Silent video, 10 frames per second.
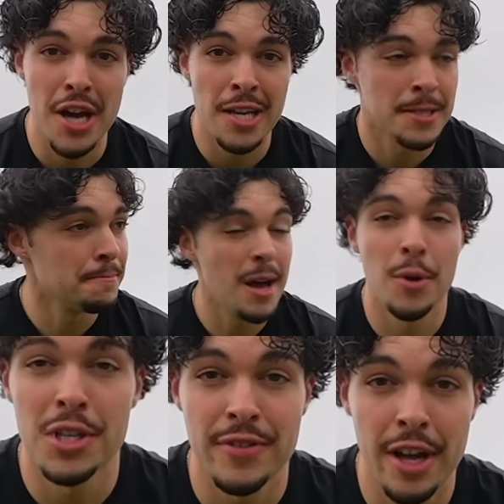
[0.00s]
Johnson,
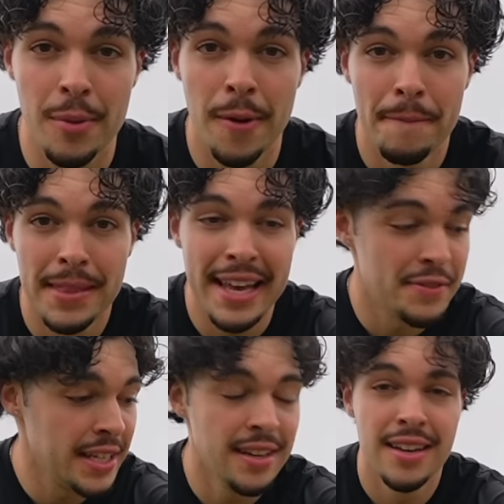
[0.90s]
I'm always available.
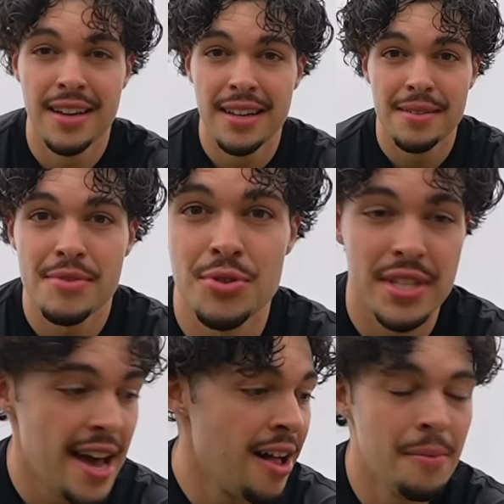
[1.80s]
Lefty,
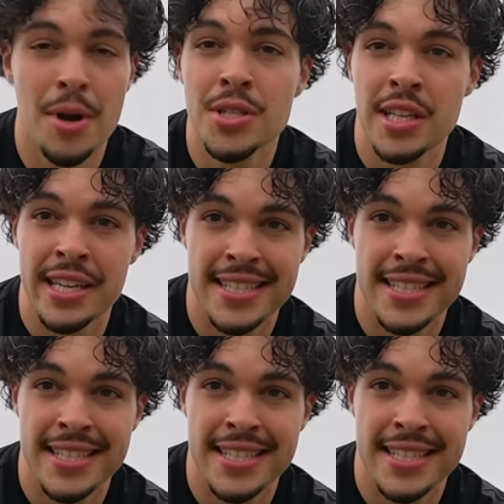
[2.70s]
UCL, mostly